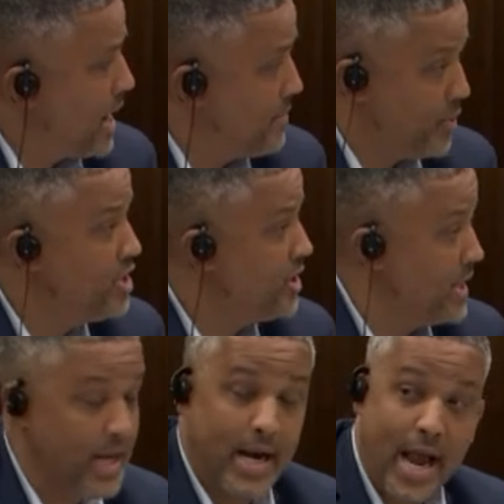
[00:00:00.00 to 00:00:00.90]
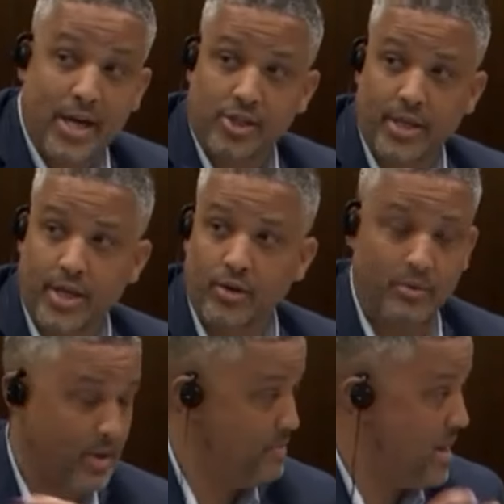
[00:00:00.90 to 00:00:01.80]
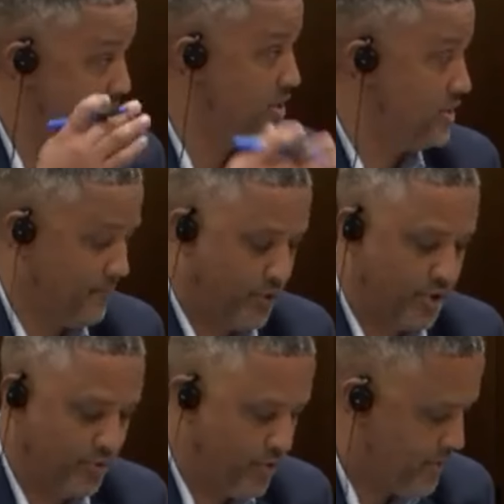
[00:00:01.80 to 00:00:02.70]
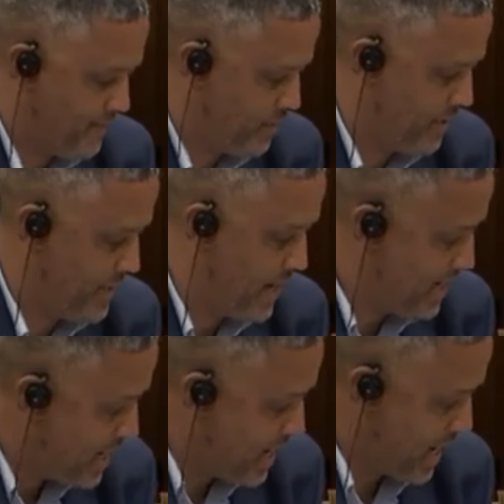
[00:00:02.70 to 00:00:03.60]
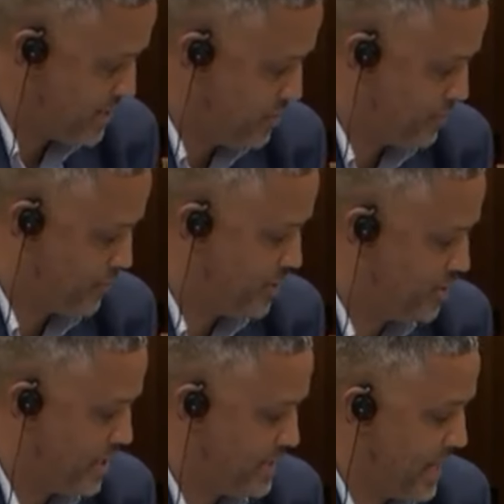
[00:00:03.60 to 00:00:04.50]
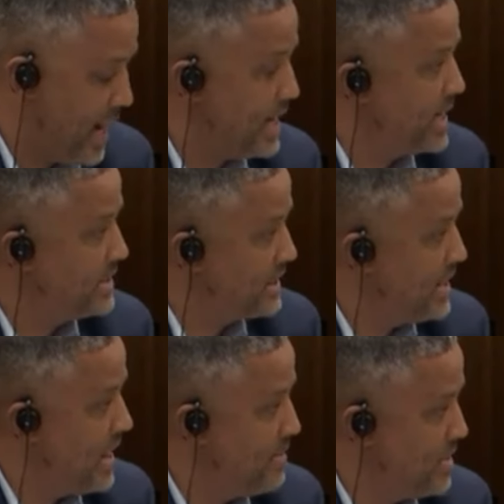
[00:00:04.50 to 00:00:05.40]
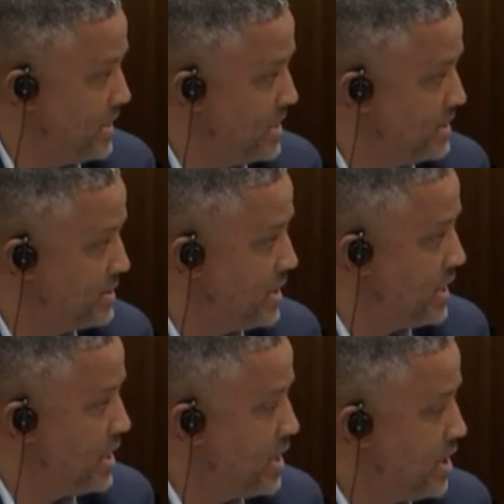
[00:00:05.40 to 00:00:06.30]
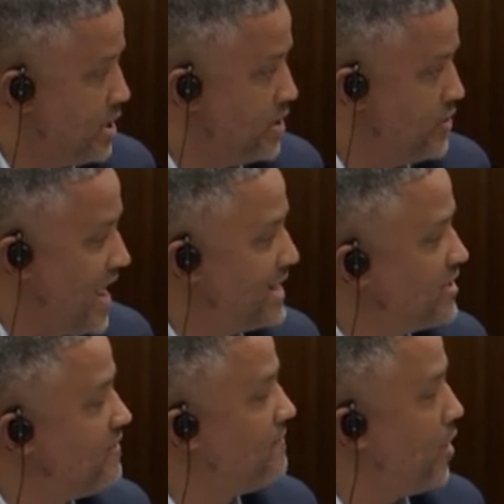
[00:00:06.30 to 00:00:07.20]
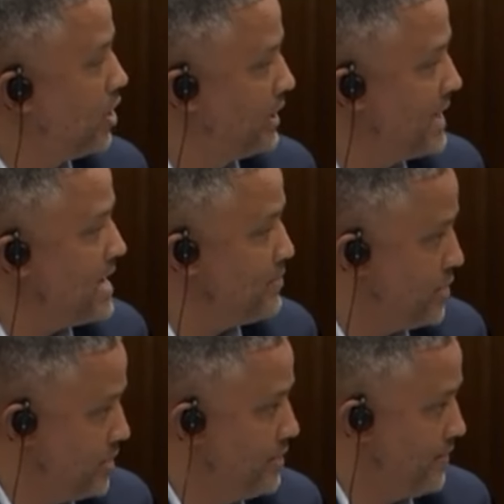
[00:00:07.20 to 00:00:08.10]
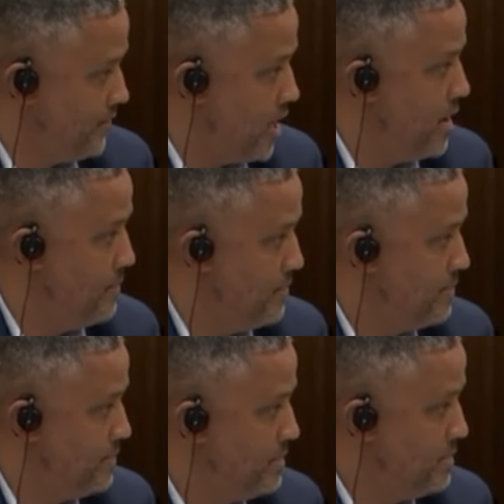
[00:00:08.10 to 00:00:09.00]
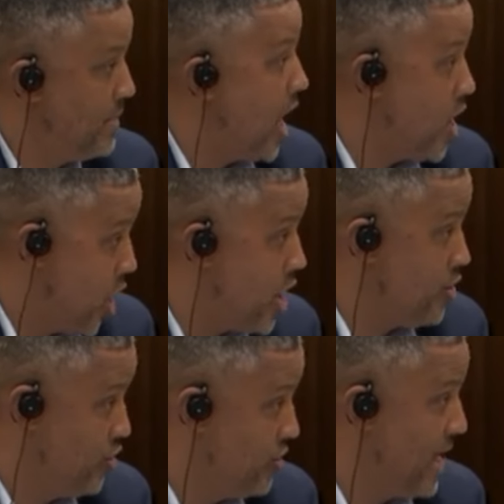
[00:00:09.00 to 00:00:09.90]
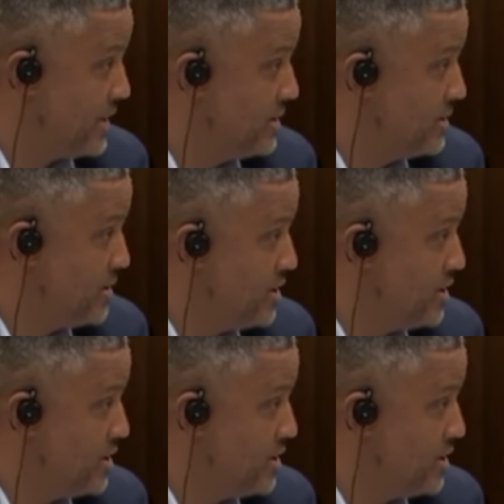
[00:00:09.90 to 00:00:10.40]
I appreciate that. I actually do. Maybe it's the first truth I've heard today. I do appreciate that. And I say that because that is a far leap from an autocorrect.